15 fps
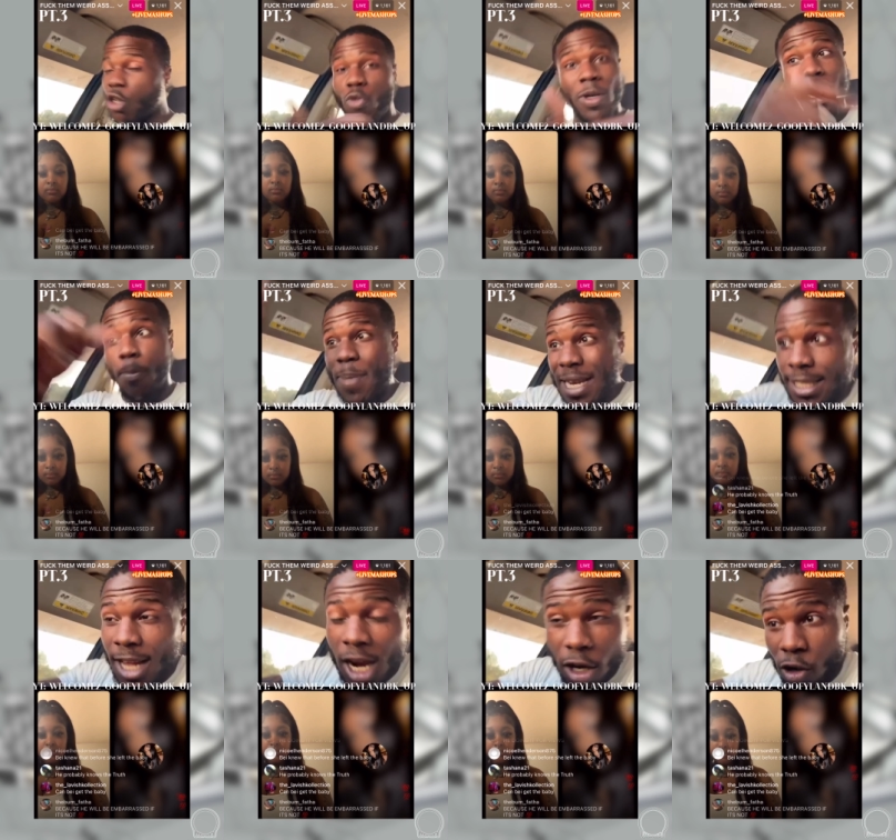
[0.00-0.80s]
So when the
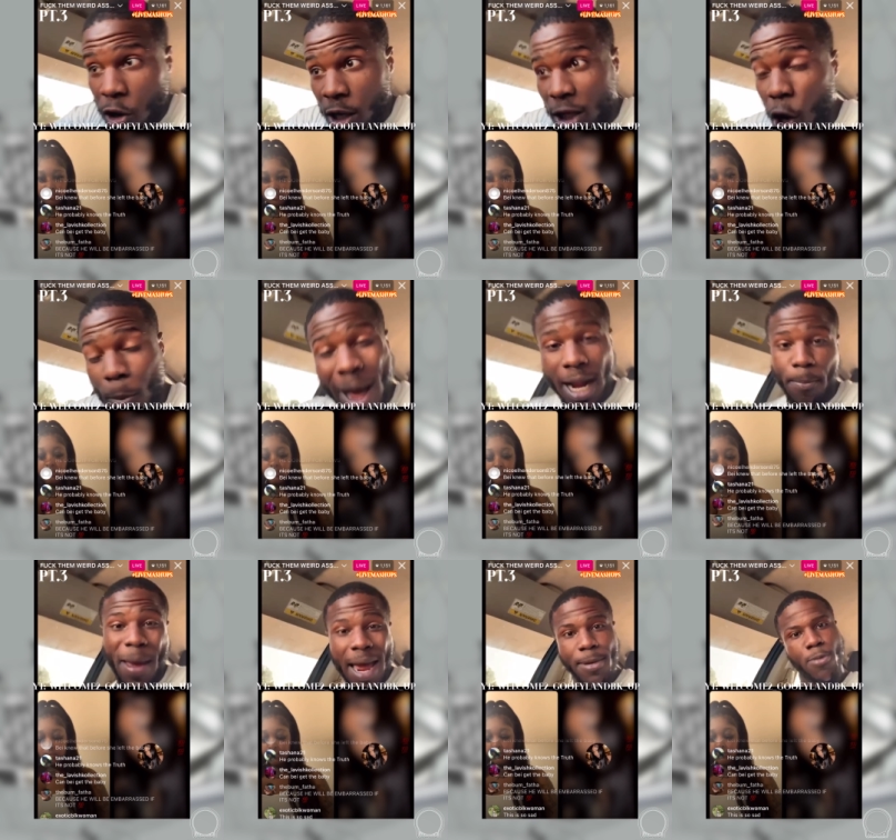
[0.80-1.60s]
bitch knocking on the door by
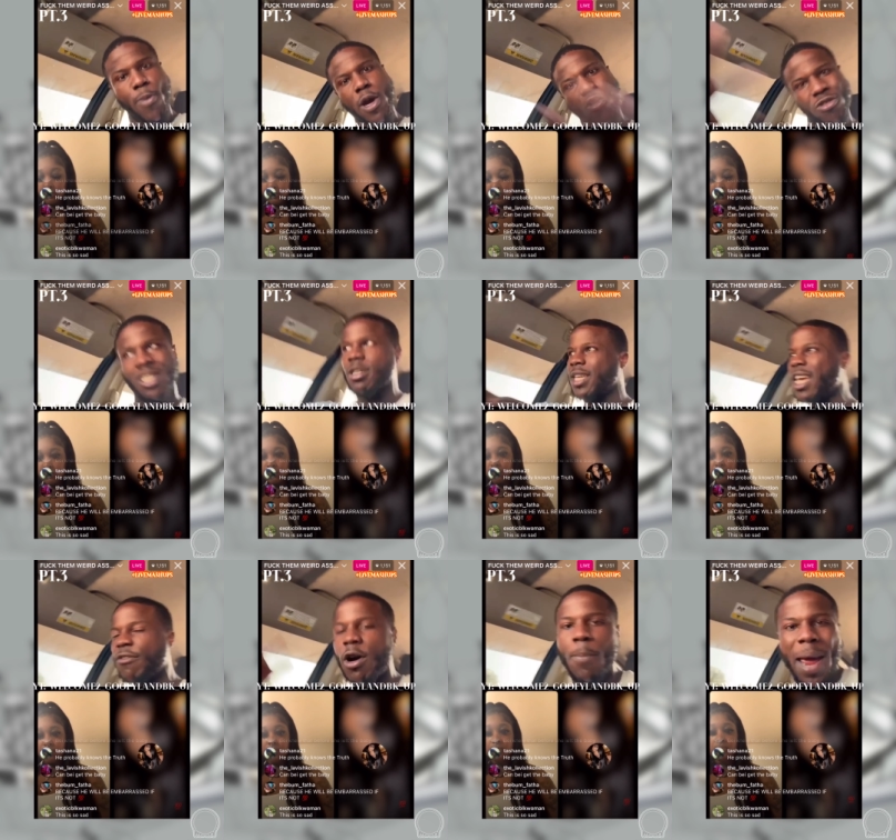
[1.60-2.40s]
the baby, bro, you should
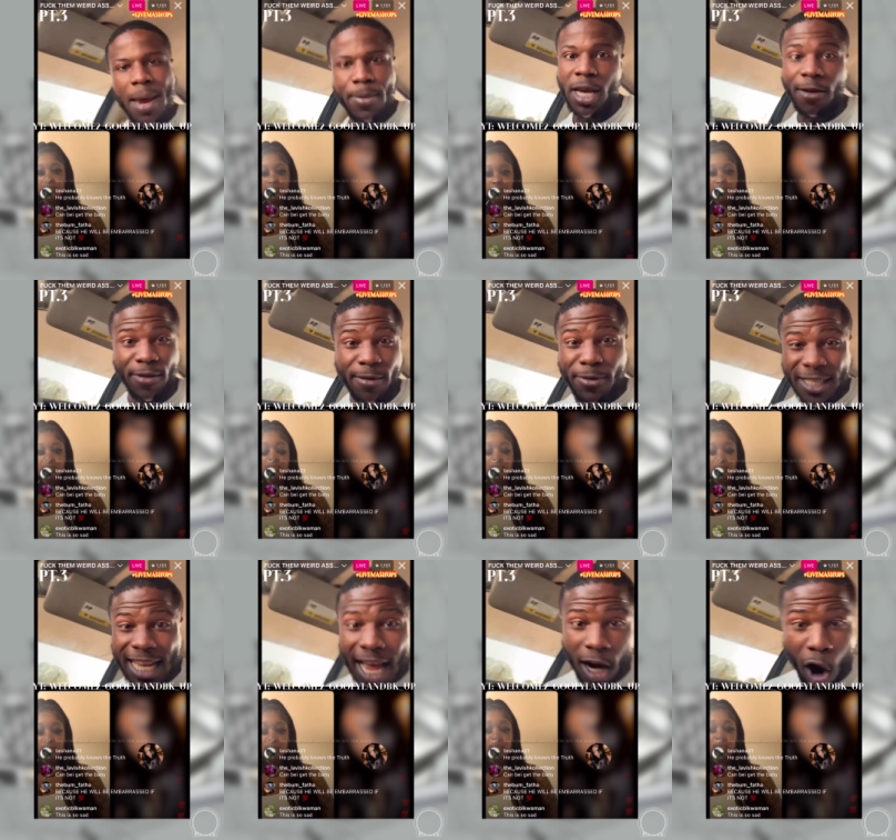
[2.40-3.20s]
give her baby up if
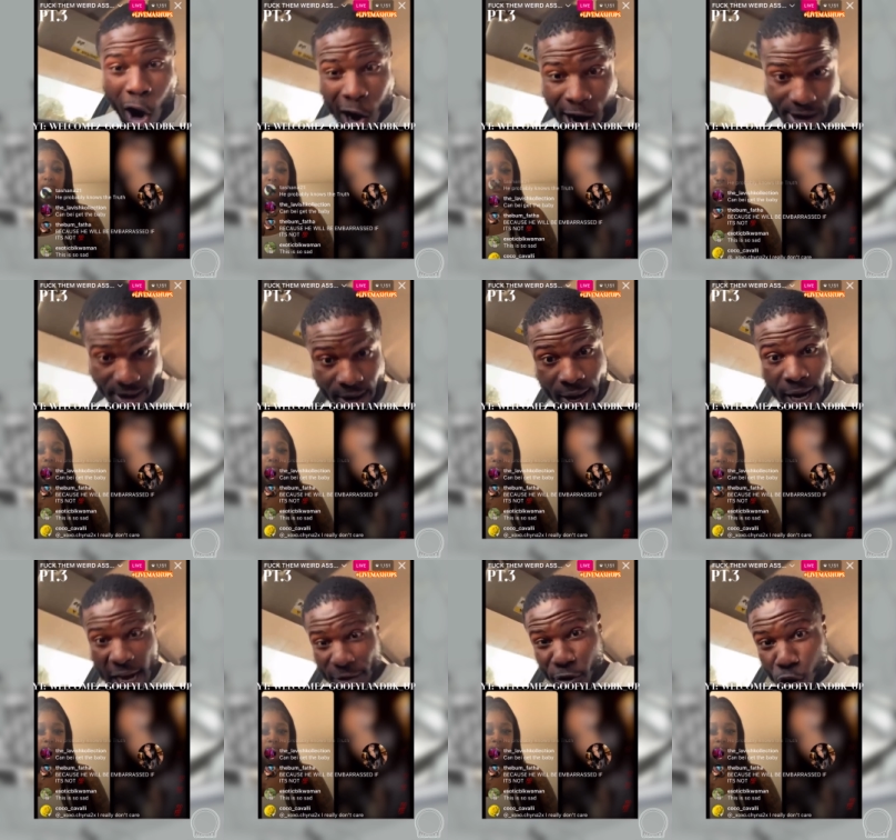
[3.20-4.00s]
it's out of heart.
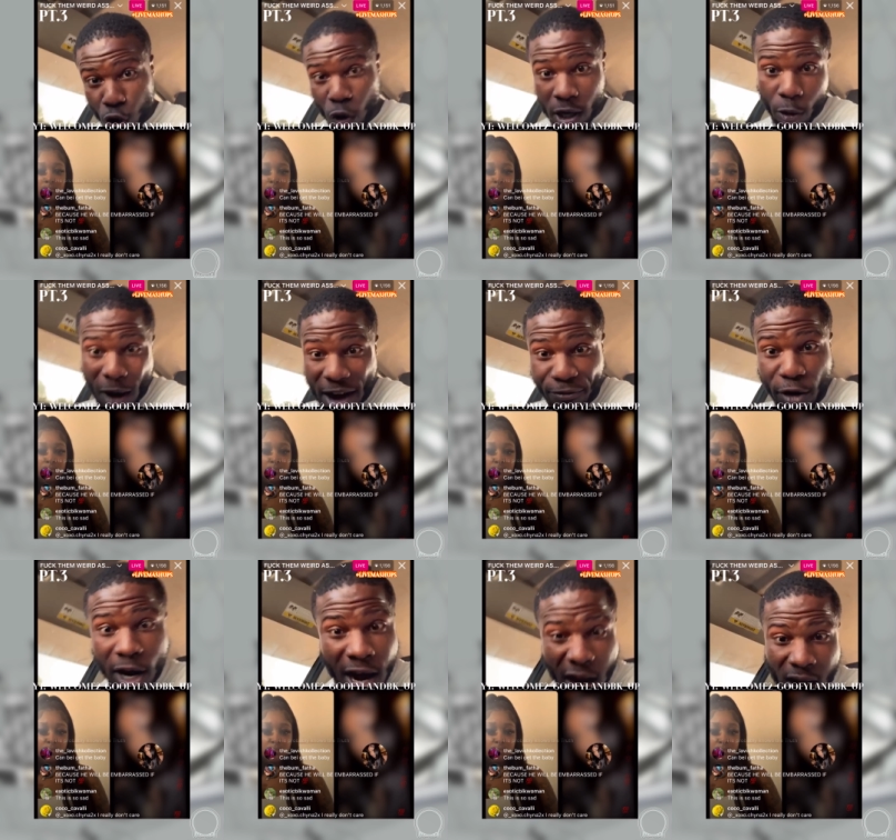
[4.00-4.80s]
If you doing it right
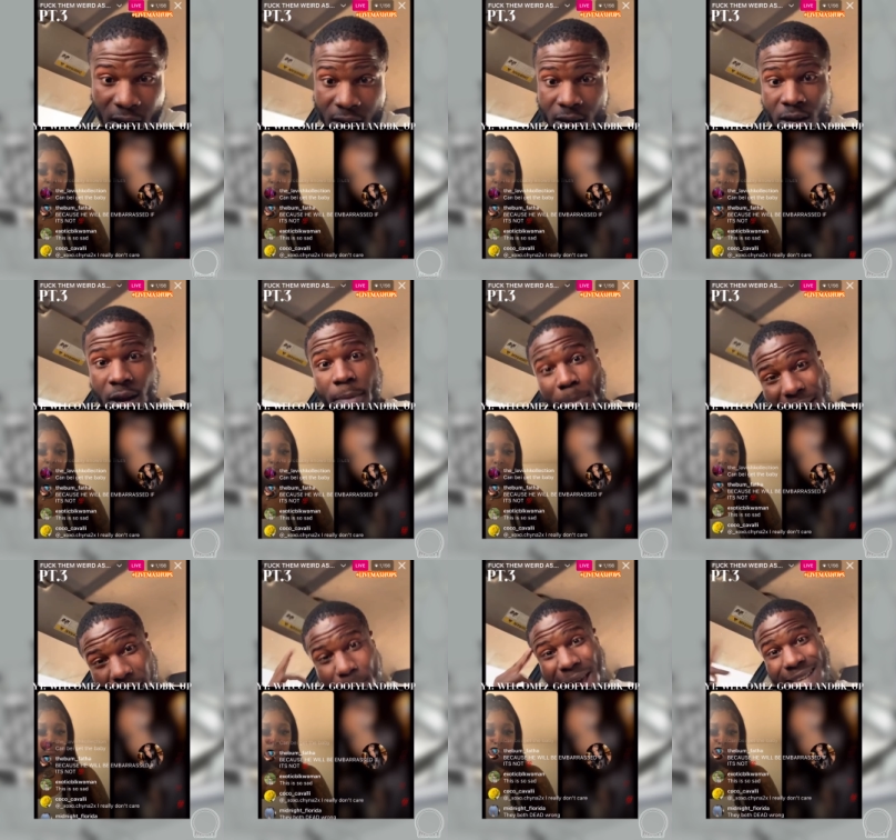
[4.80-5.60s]
for her, make
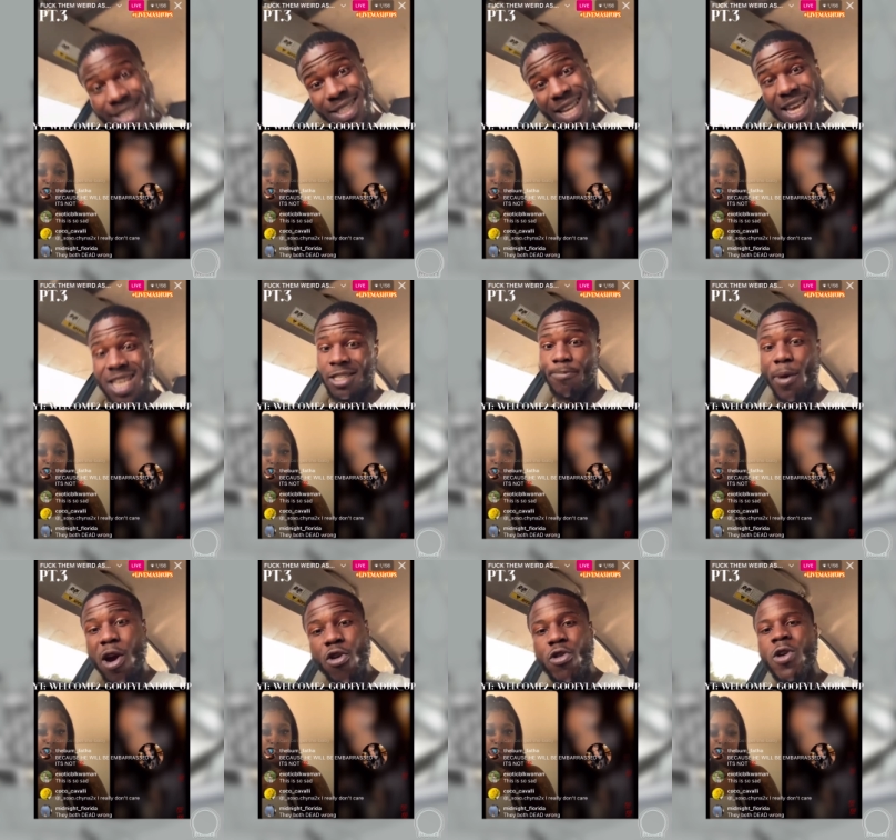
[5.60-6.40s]
it make sense, bro.
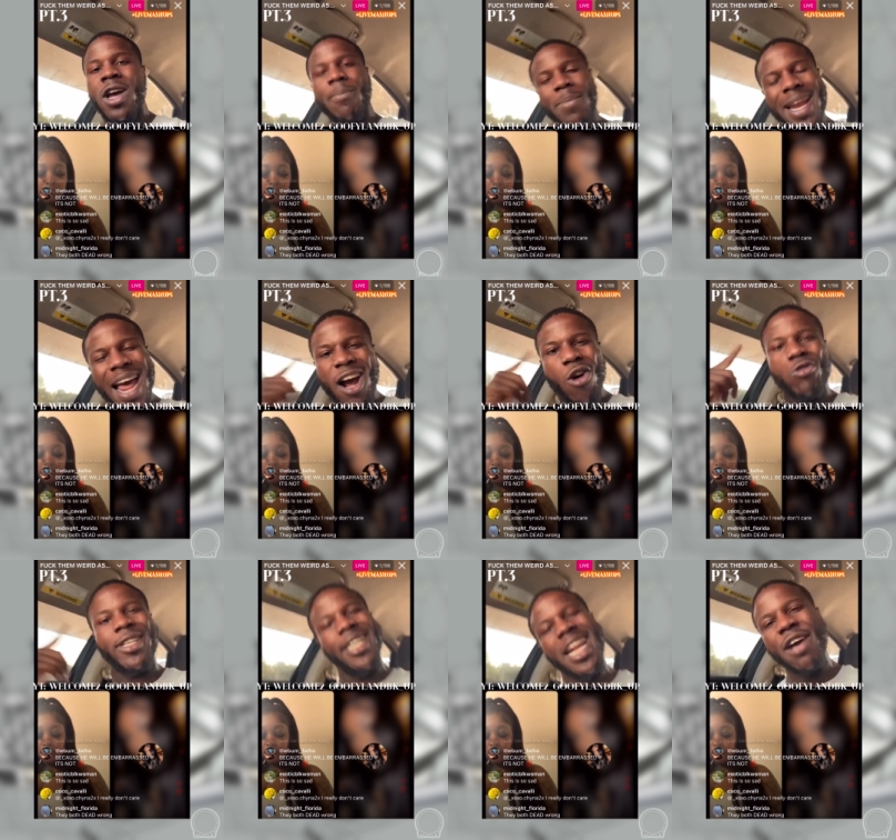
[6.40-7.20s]
Man, I
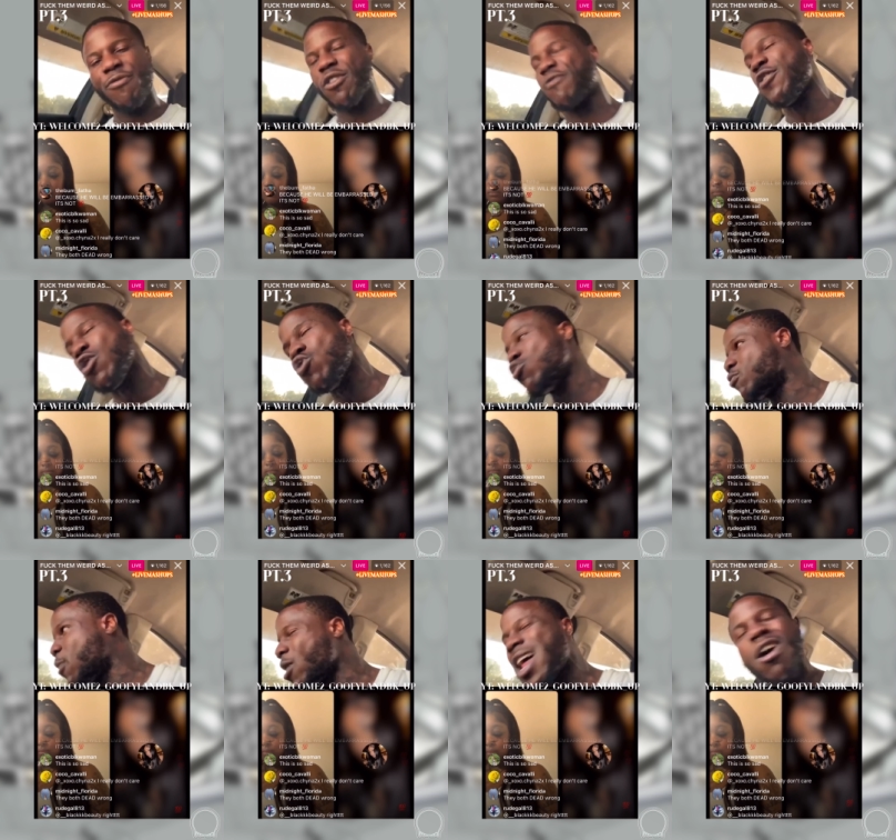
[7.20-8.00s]
hope did that for views, bro.